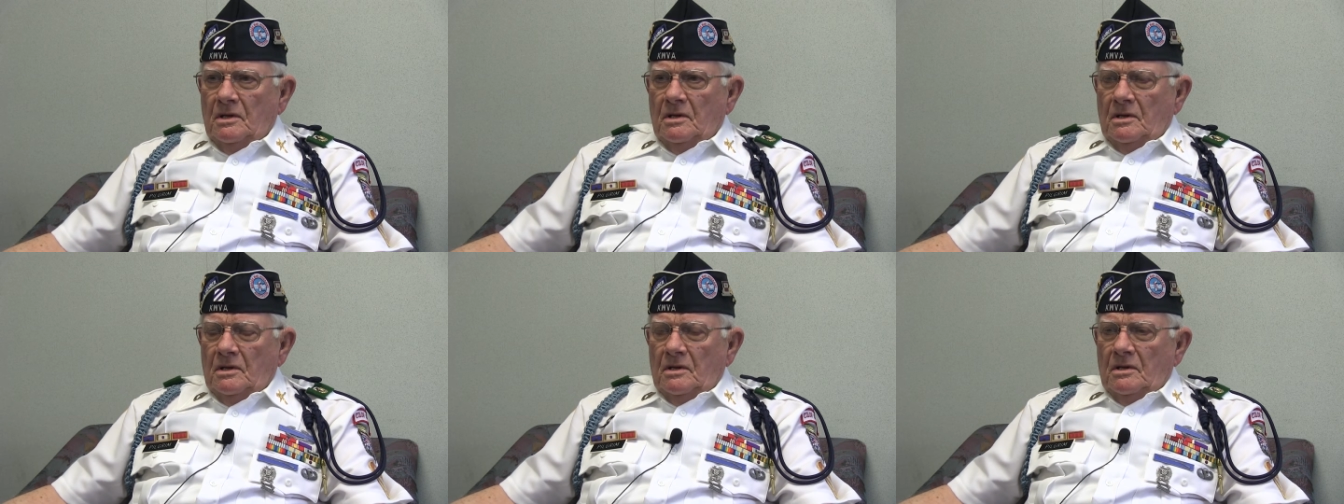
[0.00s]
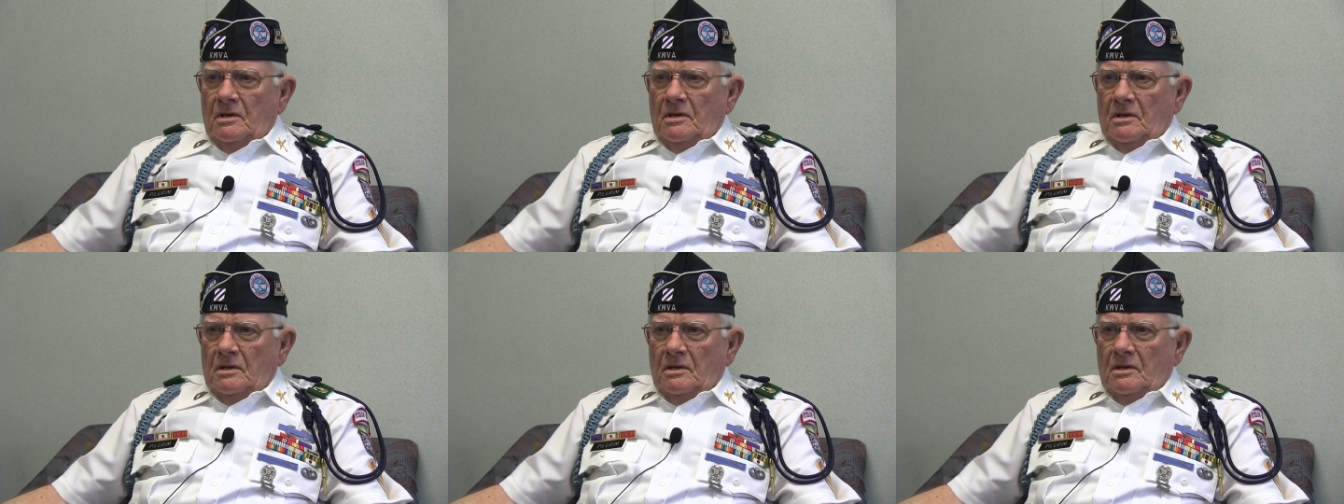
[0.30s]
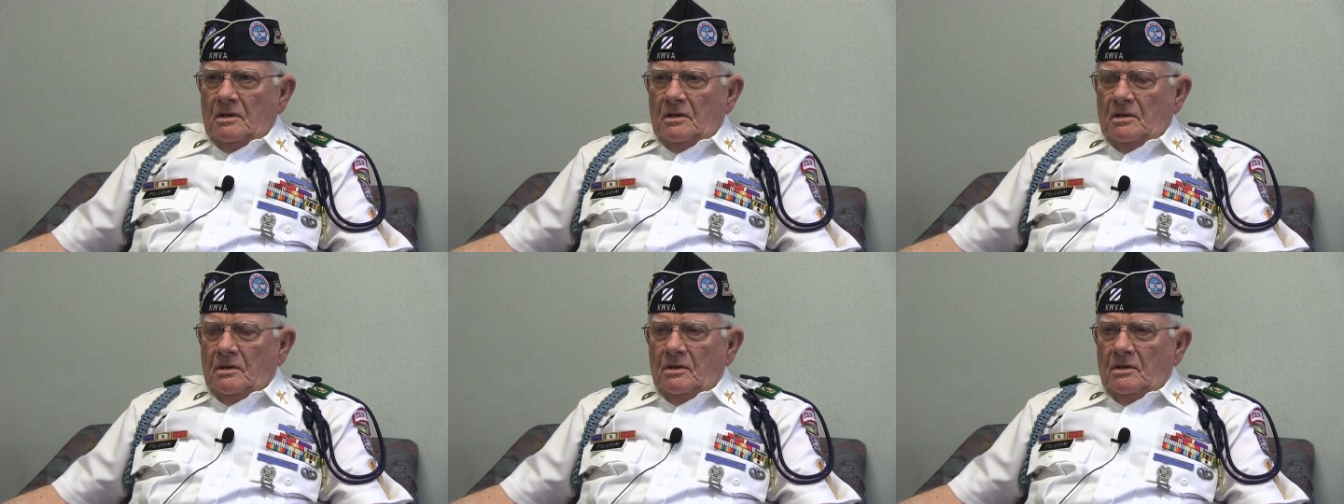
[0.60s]
Korea?
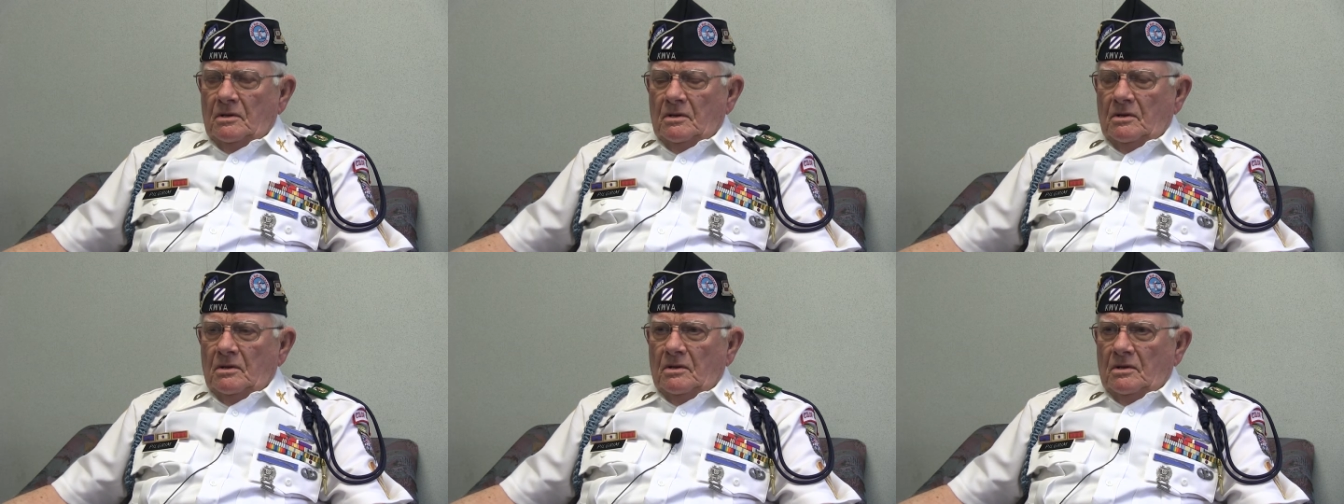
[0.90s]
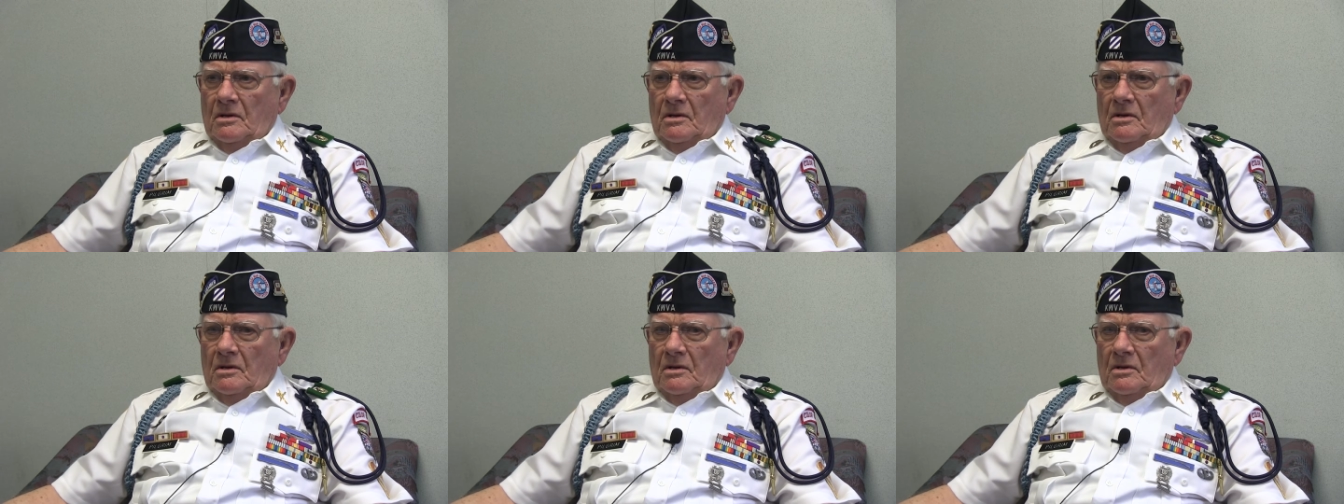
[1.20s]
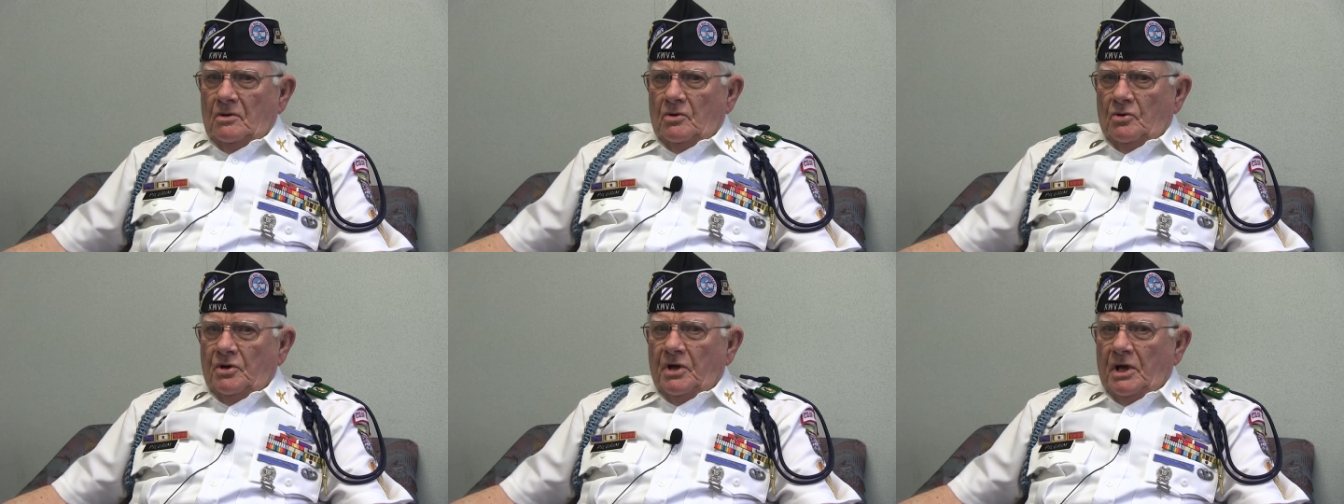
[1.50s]

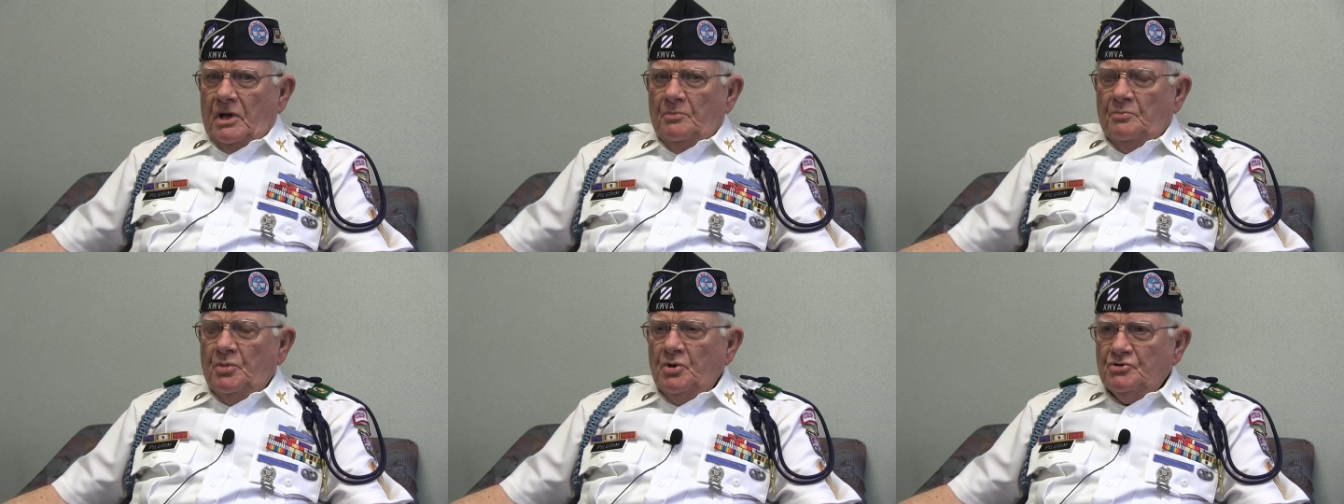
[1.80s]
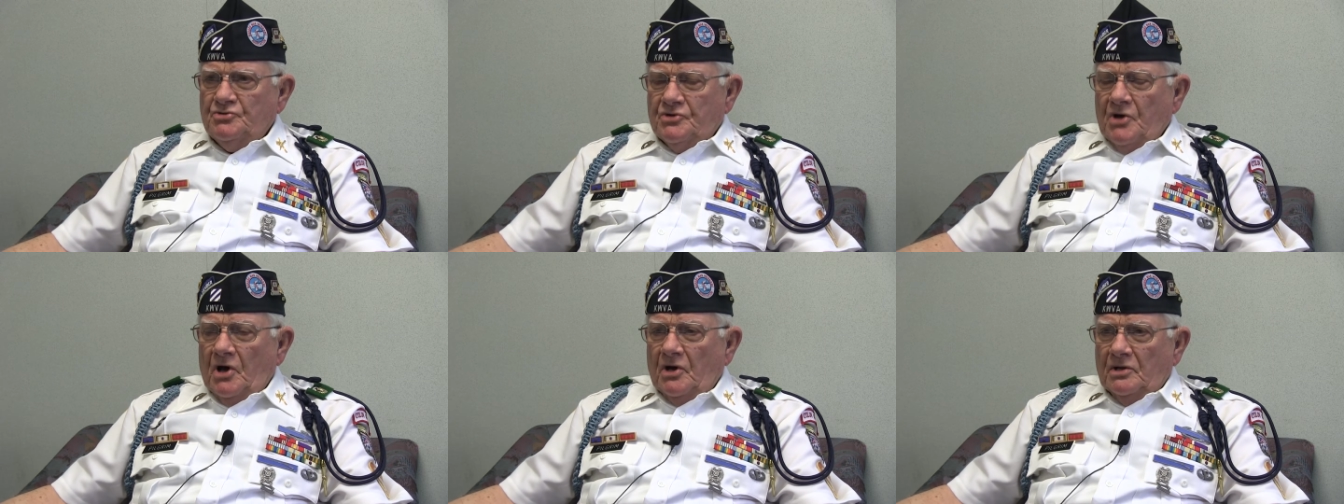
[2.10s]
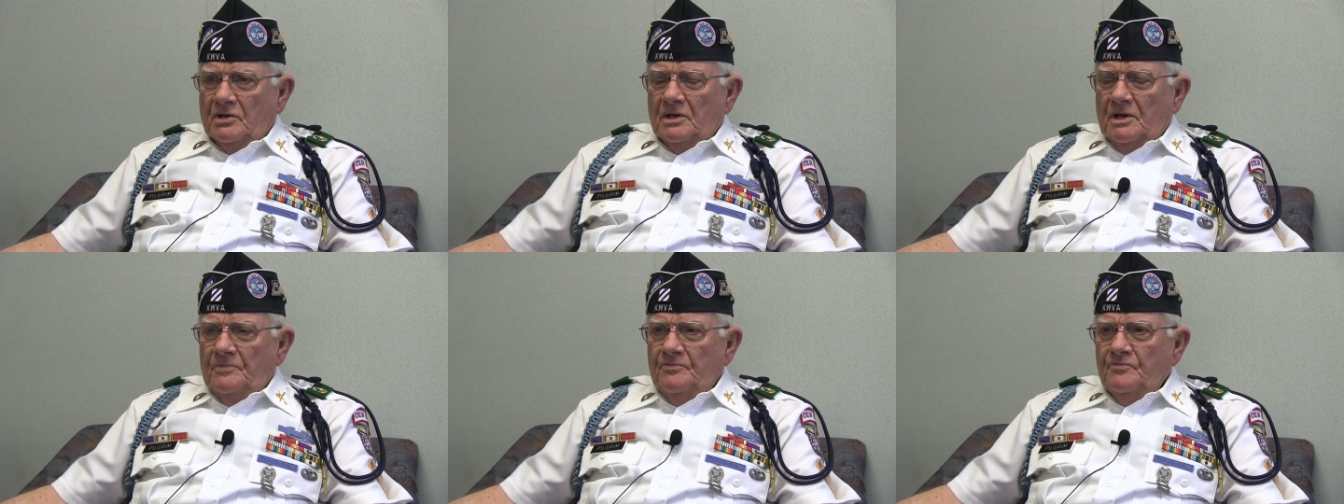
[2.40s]
Okay, Busan.